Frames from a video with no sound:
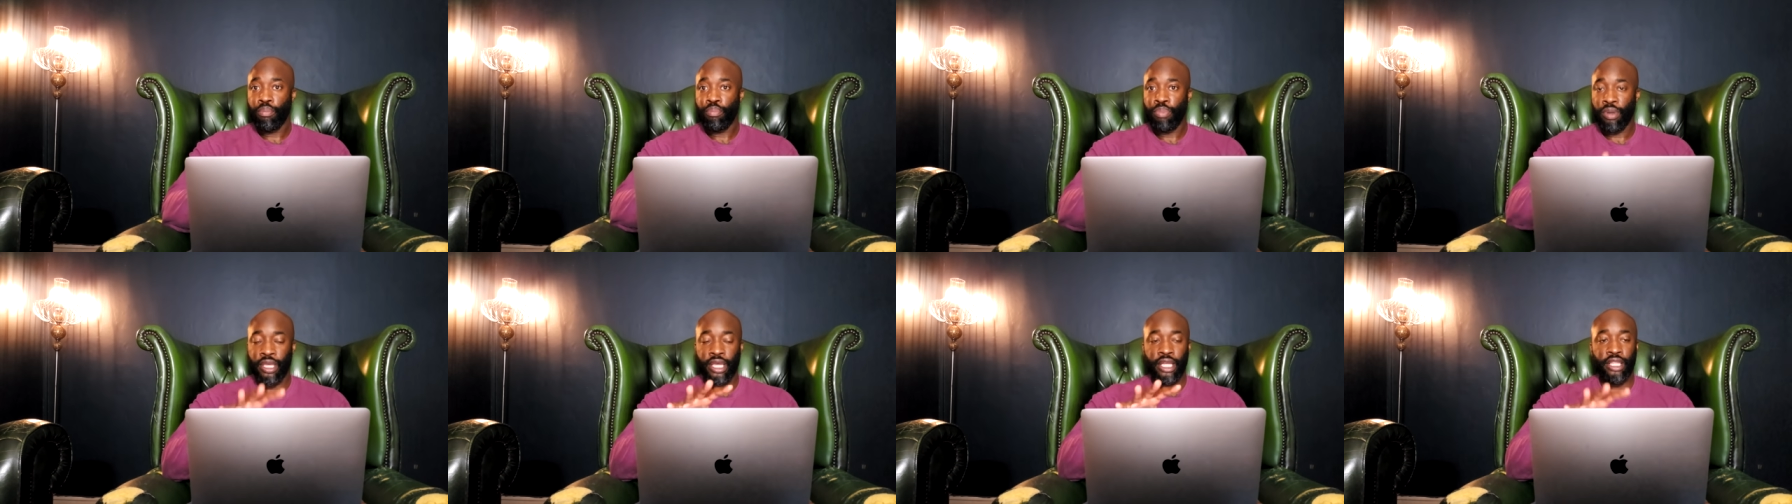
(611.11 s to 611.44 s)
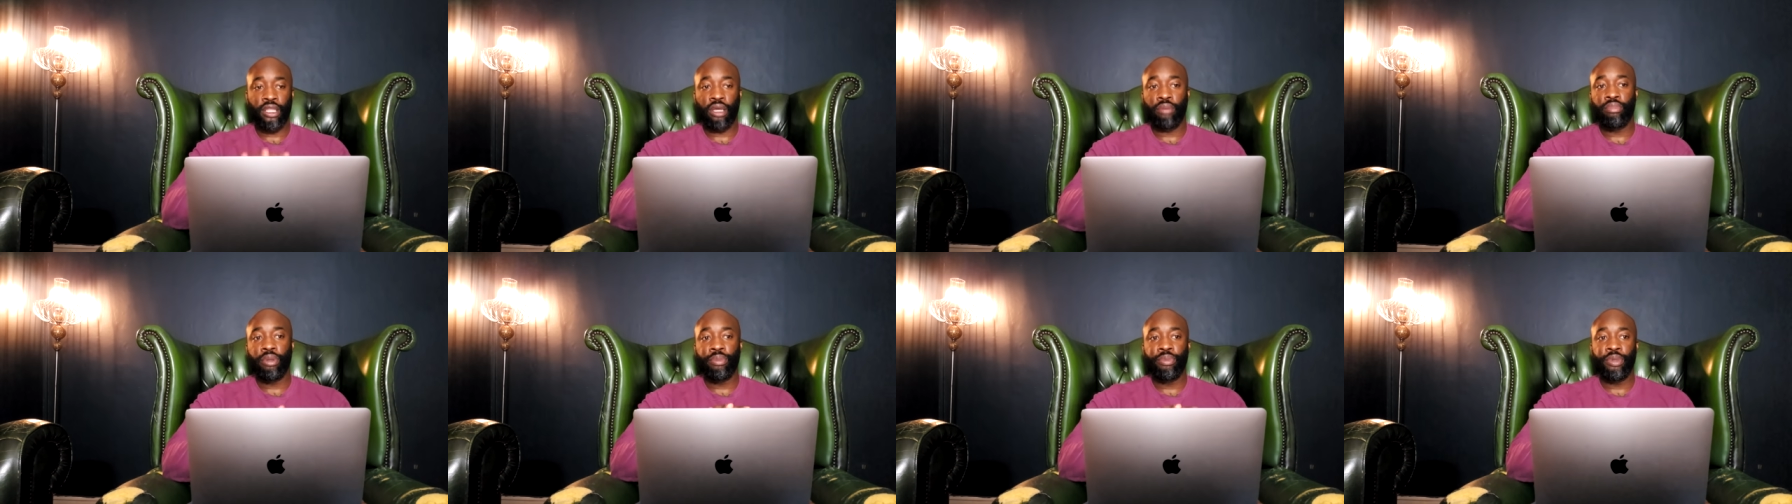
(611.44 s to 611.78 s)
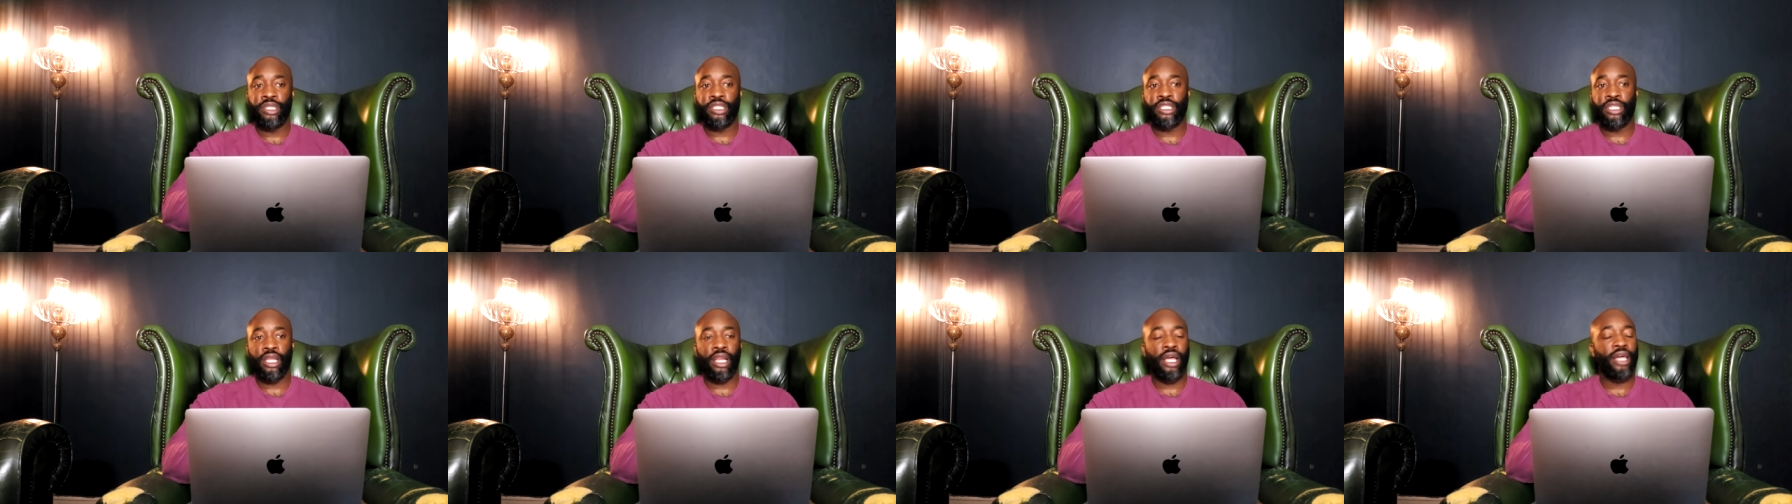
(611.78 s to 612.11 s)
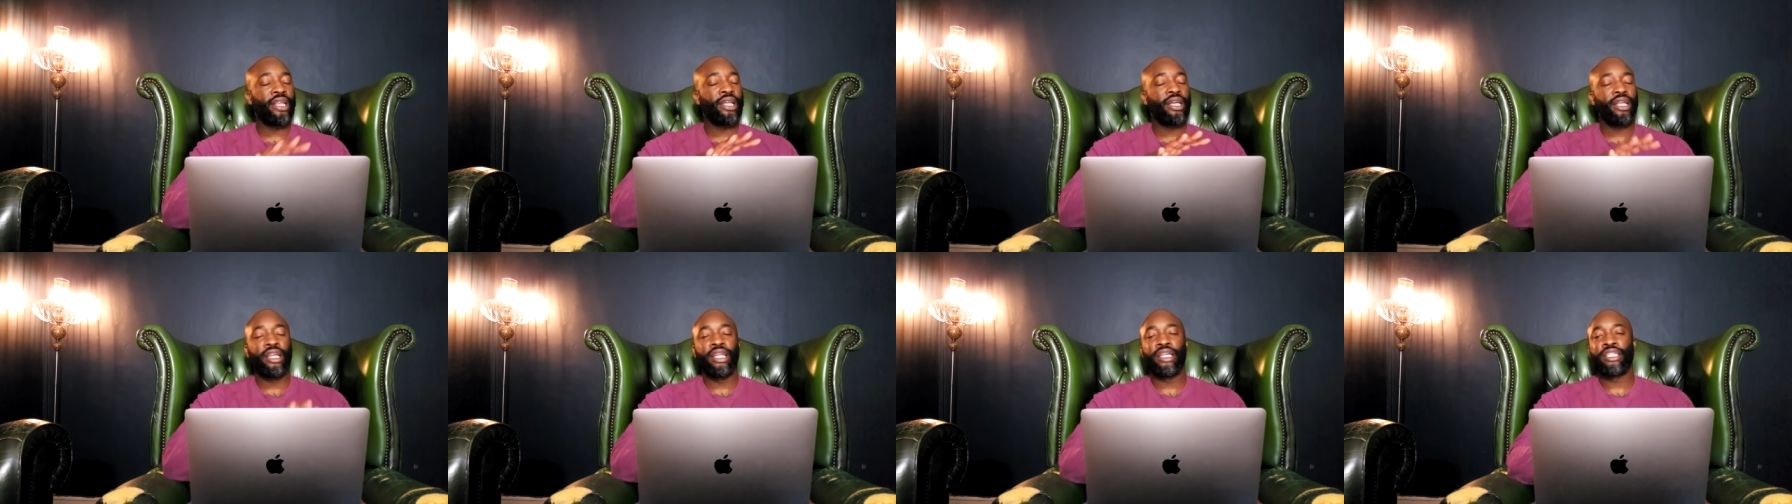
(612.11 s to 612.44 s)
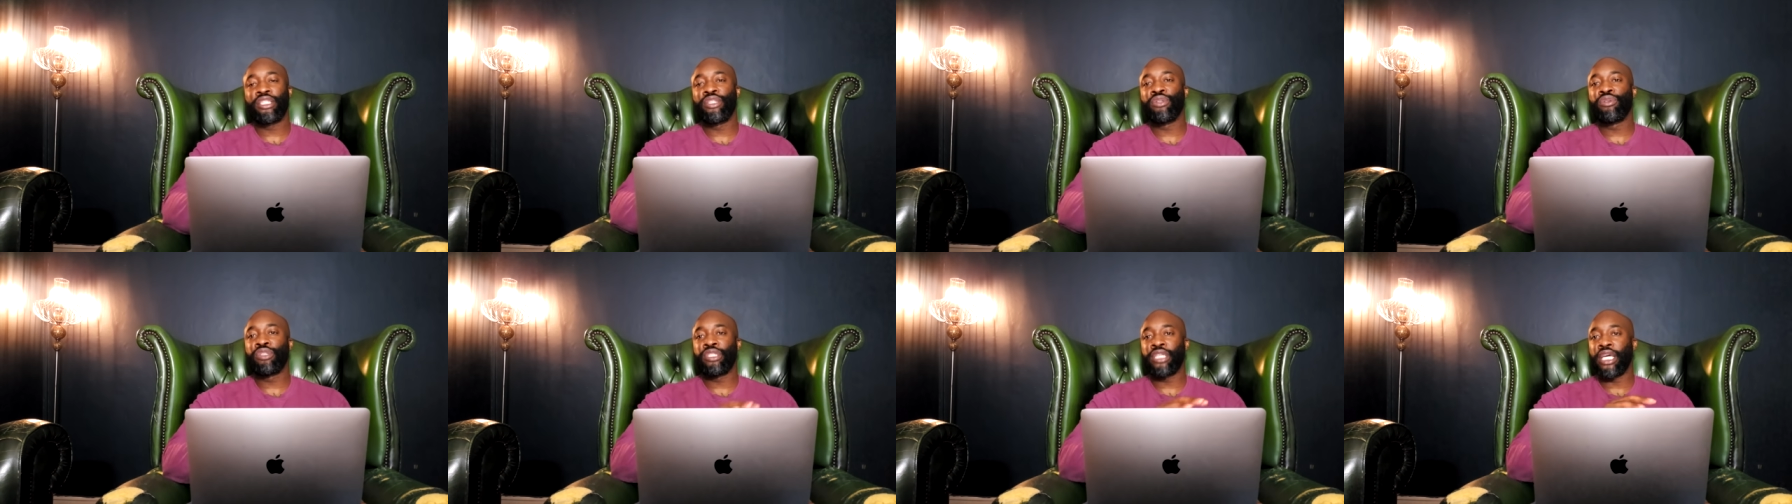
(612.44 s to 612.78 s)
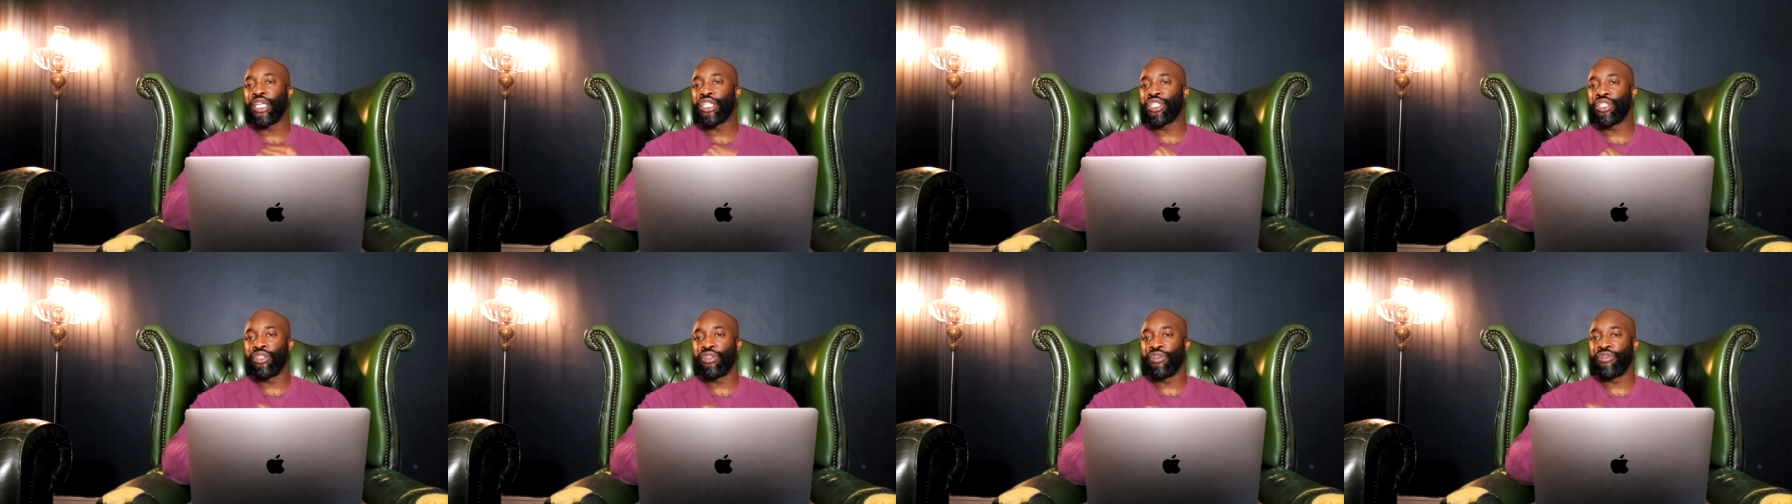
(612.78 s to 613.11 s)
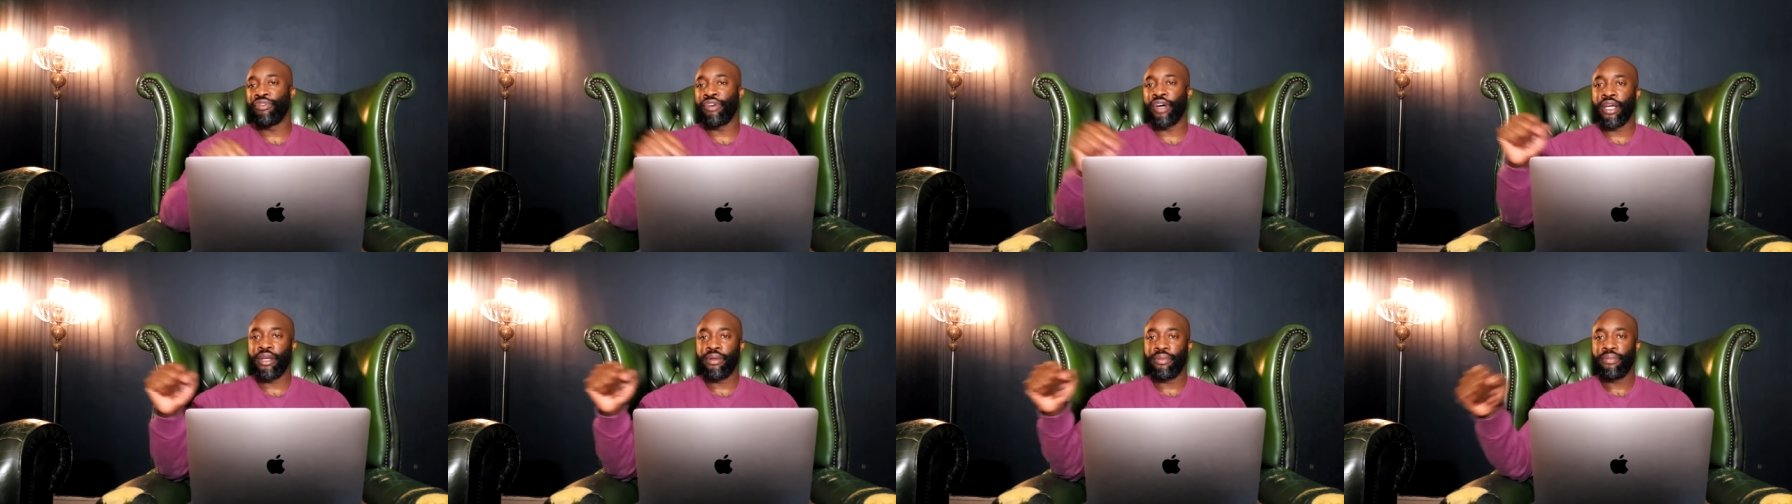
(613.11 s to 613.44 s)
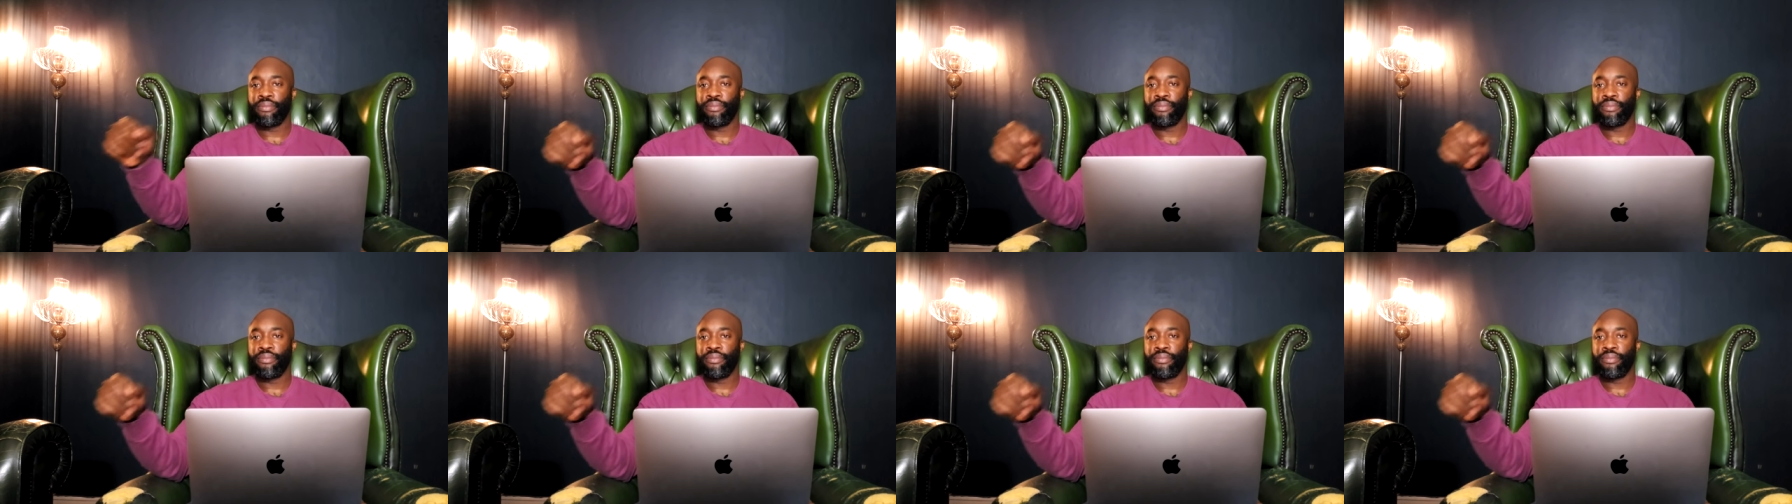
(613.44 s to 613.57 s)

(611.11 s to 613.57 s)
But yet W B C are like, no, let's still sanction the fight.